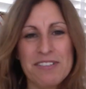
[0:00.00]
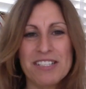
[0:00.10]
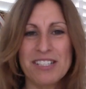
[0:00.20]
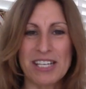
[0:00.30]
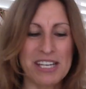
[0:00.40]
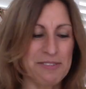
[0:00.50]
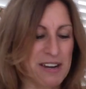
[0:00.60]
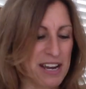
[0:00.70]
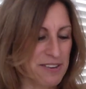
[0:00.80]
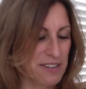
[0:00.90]
just looking
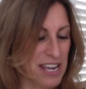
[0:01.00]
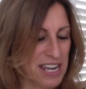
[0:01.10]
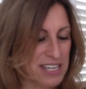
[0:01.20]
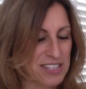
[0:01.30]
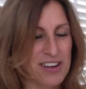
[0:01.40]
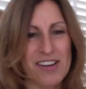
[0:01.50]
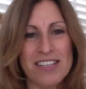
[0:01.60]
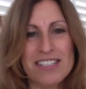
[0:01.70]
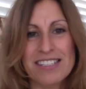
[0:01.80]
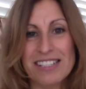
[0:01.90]
around and I saw
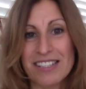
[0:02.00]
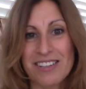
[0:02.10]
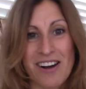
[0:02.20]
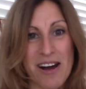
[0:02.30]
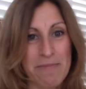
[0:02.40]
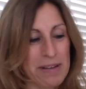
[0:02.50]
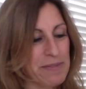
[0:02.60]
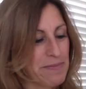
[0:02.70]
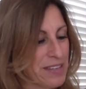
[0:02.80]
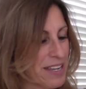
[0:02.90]
this little top.
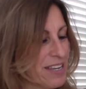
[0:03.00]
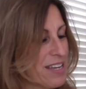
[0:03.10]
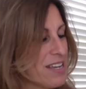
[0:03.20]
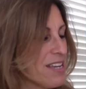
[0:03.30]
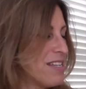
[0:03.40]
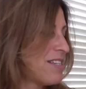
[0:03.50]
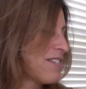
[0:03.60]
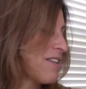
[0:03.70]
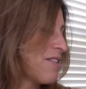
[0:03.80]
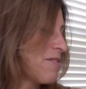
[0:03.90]

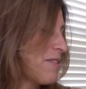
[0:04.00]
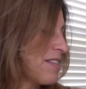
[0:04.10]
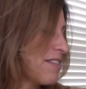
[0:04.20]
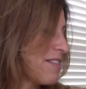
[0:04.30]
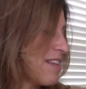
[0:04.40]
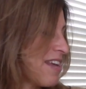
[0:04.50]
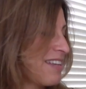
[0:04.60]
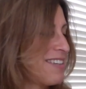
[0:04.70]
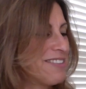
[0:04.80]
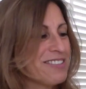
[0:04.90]
So,
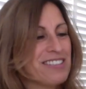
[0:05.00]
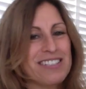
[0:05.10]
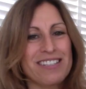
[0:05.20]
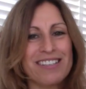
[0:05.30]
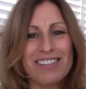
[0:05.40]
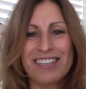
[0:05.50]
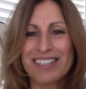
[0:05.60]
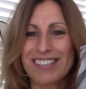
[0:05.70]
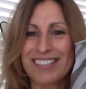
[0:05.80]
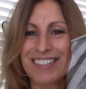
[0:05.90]
you know, just look at
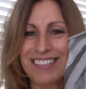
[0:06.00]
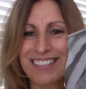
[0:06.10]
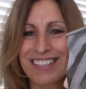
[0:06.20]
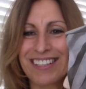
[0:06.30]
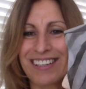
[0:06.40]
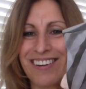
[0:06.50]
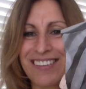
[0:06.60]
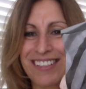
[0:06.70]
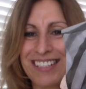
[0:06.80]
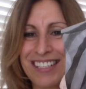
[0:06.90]
this, all
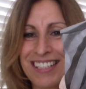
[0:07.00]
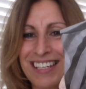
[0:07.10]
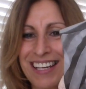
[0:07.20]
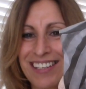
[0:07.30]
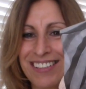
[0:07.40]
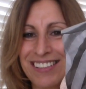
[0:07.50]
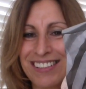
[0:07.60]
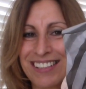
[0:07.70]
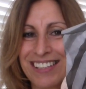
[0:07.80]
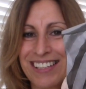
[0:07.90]
the detail
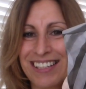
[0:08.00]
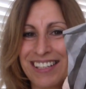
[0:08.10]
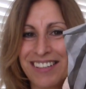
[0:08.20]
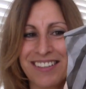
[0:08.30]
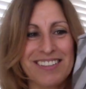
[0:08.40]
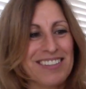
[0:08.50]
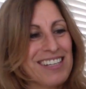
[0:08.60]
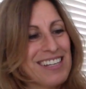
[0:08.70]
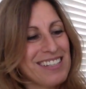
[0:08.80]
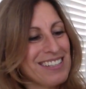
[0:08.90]
here
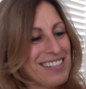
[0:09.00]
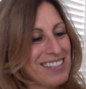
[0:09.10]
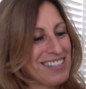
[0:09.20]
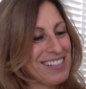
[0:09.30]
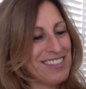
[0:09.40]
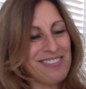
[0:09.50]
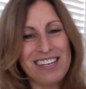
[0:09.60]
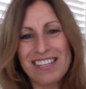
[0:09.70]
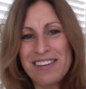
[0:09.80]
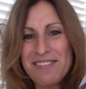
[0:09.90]
and the
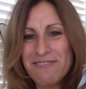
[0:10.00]
way they